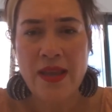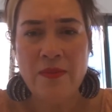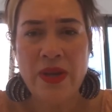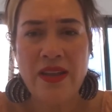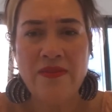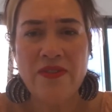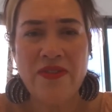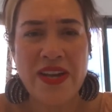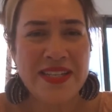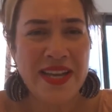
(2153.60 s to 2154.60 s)
Many of the
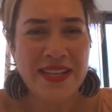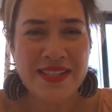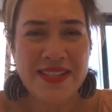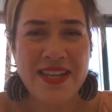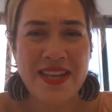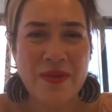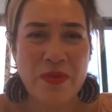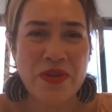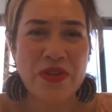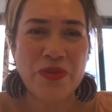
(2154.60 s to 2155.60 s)
fantastic
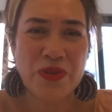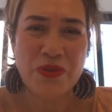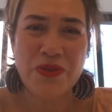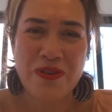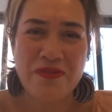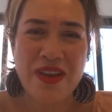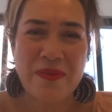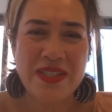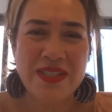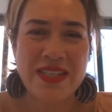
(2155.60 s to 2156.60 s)
Aboriginal children and
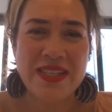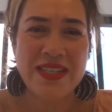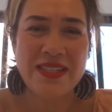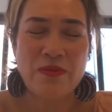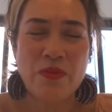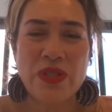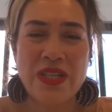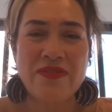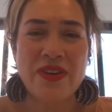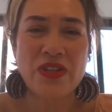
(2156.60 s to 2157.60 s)
family centres and
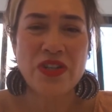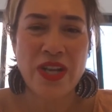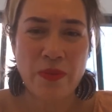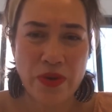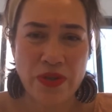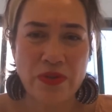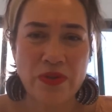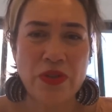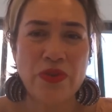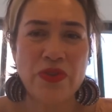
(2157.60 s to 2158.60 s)
multi-function Aboriginal
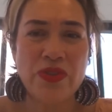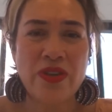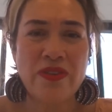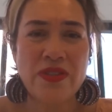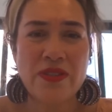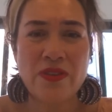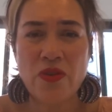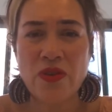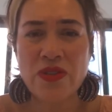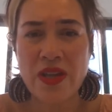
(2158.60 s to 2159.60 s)
children's services
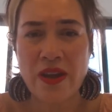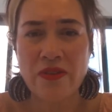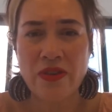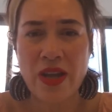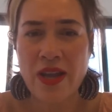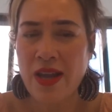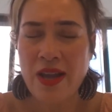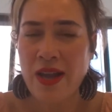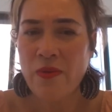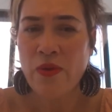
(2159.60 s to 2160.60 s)
across the country are